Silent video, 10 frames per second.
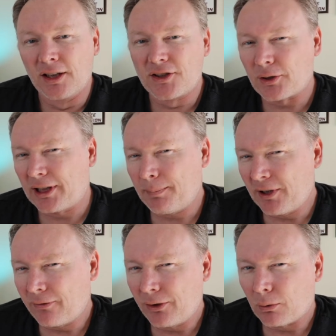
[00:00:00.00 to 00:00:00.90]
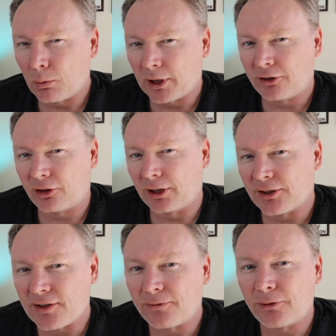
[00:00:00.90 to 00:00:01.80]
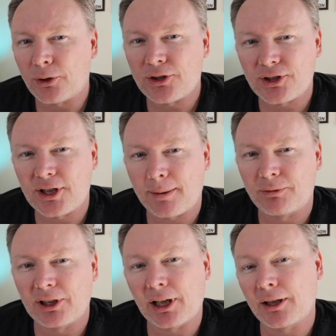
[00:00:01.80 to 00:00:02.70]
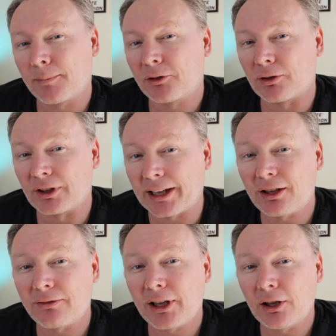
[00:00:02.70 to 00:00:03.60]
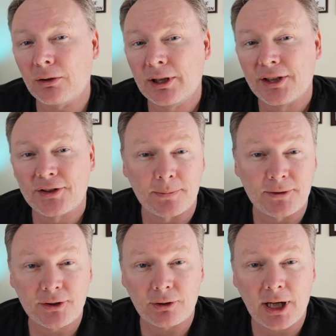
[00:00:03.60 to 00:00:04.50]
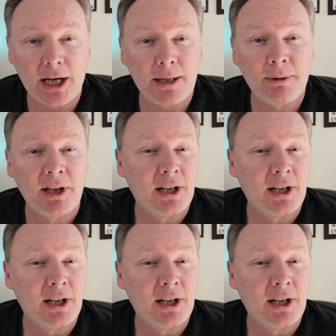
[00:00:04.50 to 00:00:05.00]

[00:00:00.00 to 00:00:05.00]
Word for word: So keeping the viewer watching is the first step to getting them to like your video, subscribe,